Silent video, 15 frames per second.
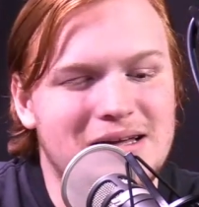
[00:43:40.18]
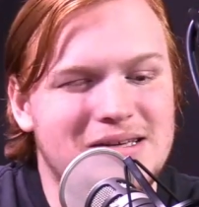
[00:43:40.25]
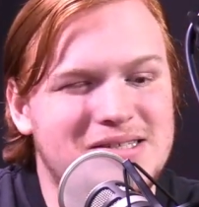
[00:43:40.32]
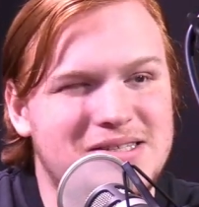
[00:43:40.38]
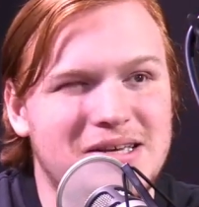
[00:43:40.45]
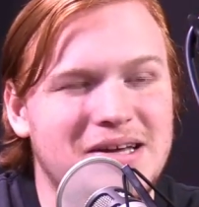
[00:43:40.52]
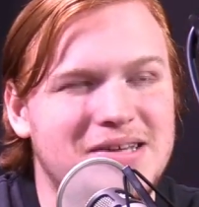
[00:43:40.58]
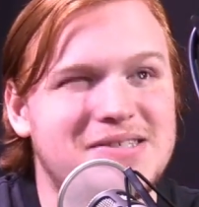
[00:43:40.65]

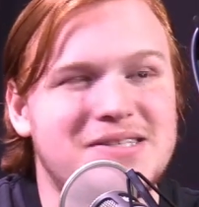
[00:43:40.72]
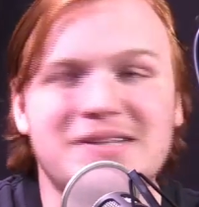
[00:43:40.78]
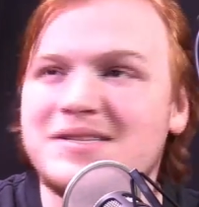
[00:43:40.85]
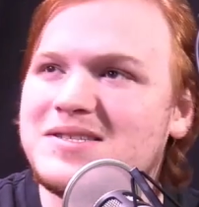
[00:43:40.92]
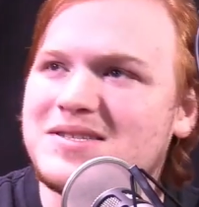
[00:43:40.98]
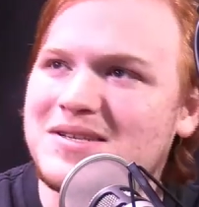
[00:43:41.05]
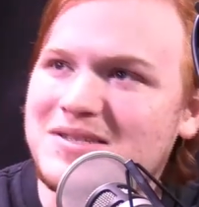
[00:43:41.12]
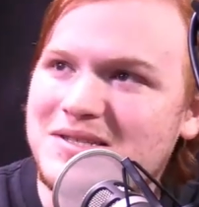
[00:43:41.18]

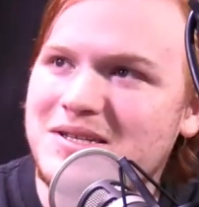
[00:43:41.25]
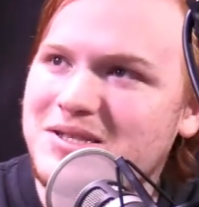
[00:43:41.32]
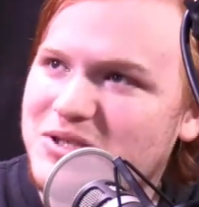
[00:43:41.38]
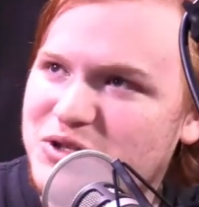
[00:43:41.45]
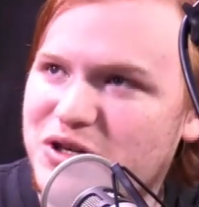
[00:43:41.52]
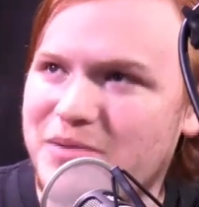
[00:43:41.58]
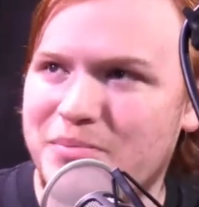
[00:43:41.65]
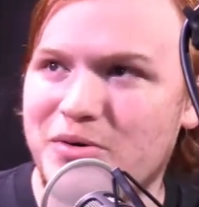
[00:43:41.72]
since
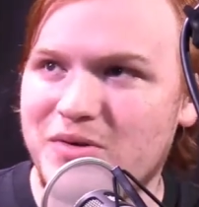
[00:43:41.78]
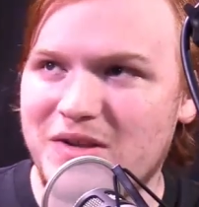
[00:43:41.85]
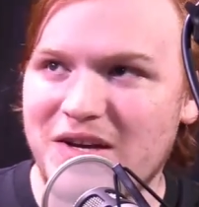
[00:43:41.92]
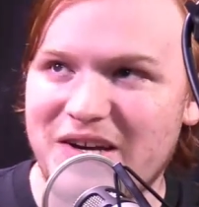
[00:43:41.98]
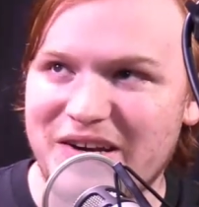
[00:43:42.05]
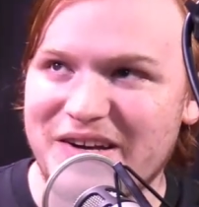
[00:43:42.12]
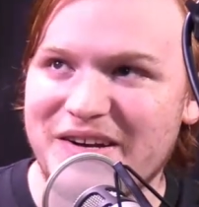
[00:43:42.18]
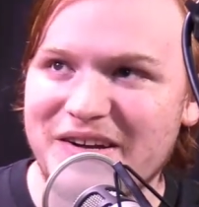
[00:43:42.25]
Triple
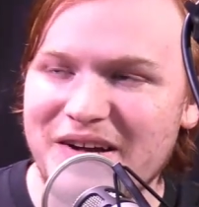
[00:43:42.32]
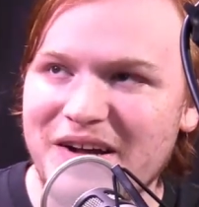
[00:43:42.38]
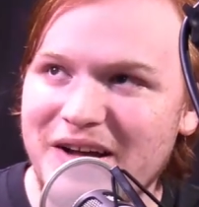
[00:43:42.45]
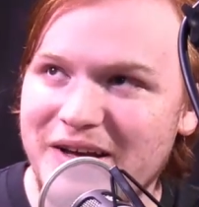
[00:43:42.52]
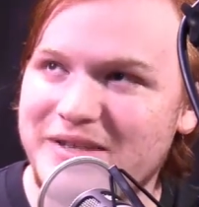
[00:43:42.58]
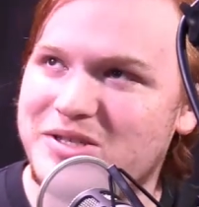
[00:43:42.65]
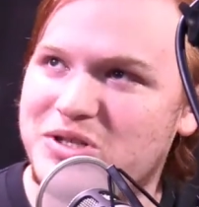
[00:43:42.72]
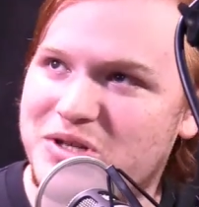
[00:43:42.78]
D
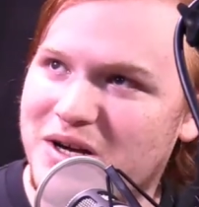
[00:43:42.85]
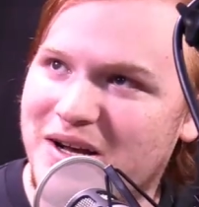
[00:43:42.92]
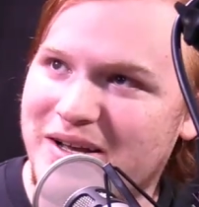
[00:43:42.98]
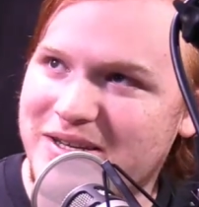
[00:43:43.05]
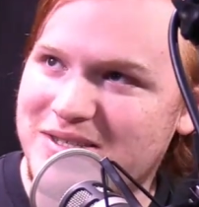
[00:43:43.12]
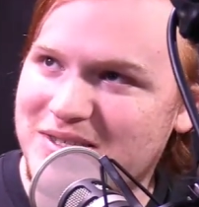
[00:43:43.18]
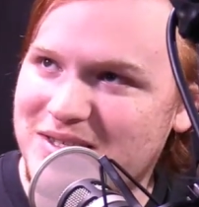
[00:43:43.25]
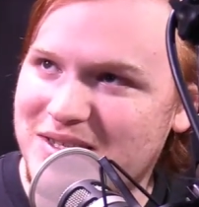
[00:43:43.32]
is
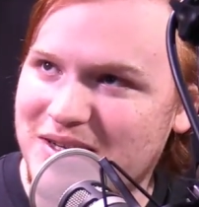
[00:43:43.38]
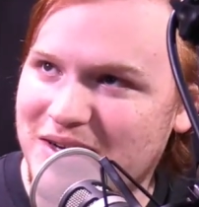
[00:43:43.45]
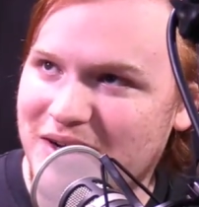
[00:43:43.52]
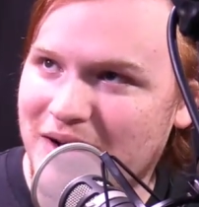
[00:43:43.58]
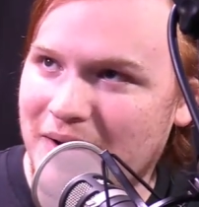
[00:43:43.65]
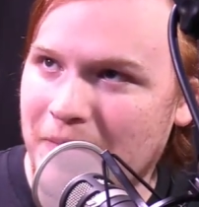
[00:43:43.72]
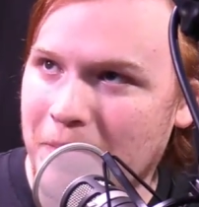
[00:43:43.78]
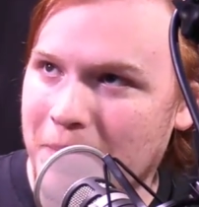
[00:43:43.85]
just
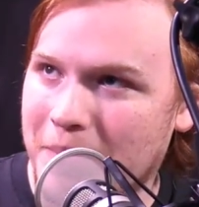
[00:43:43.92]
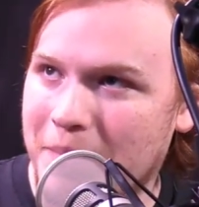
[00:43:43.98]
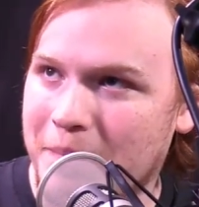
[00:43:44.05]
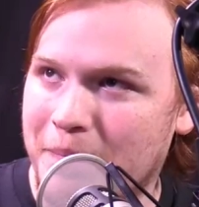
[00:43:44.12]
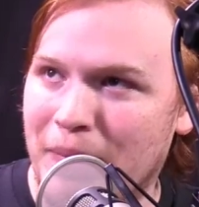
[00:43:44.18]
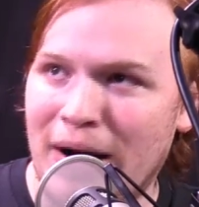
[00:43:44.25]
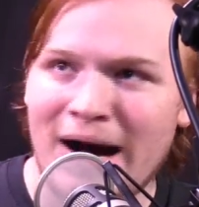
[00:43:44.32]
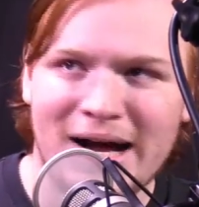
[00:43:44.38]

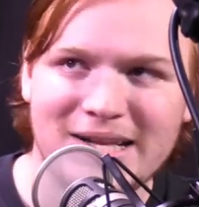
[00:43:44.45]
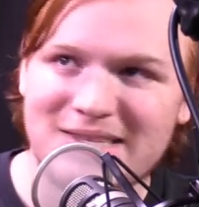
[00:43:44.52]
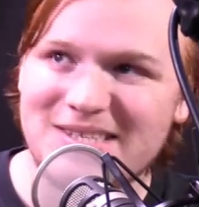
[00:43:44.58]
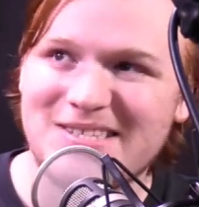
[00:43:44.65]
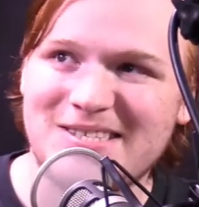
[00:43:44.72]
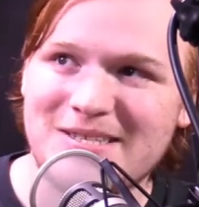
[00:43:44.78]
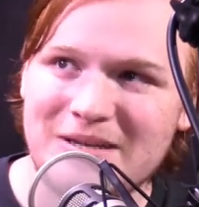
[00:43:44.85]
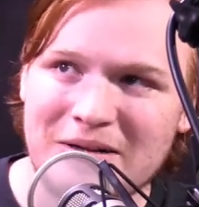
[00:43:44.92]

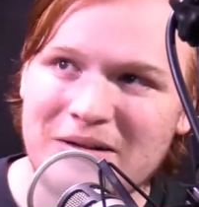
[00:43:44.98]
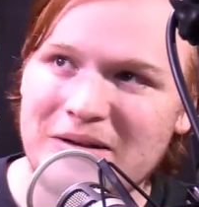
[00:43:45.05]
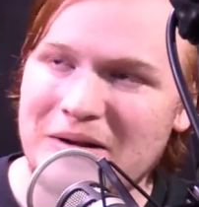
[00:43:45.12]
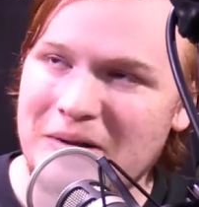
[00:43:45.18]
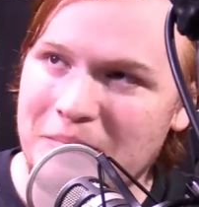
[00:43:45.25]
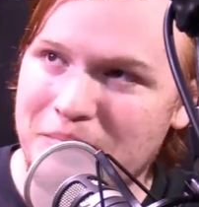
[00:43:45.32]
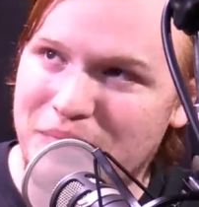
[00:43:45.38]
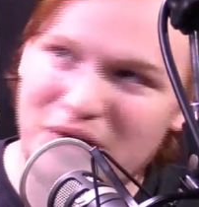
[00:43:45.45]
bots
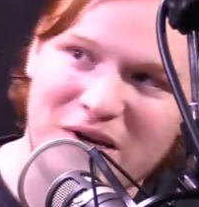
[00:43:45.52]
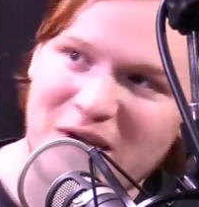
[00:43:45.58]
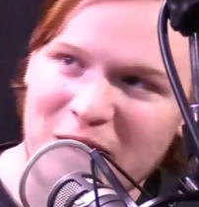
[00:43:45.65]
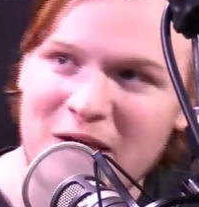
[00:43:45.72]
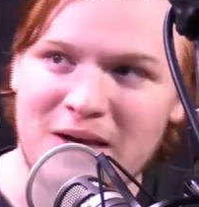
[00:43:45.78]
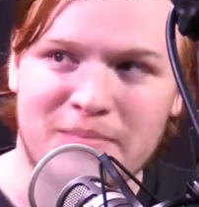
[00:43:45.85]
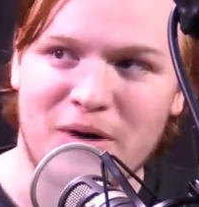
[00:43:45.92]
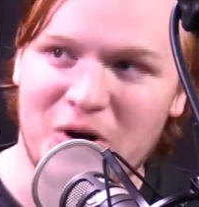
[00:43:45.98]
but
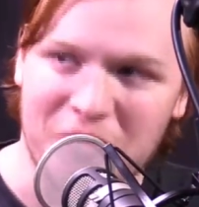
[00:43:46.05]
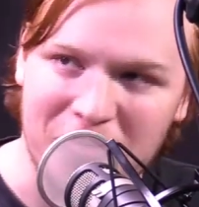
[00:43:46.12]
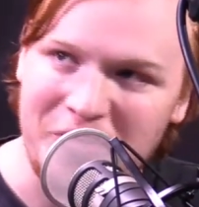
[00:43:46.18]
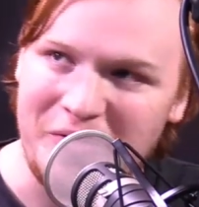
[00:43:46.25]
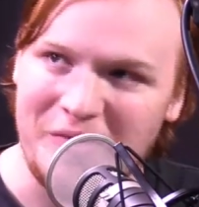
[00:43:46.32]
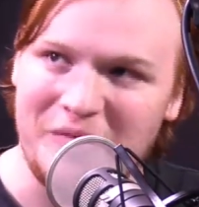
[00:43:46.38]
emo.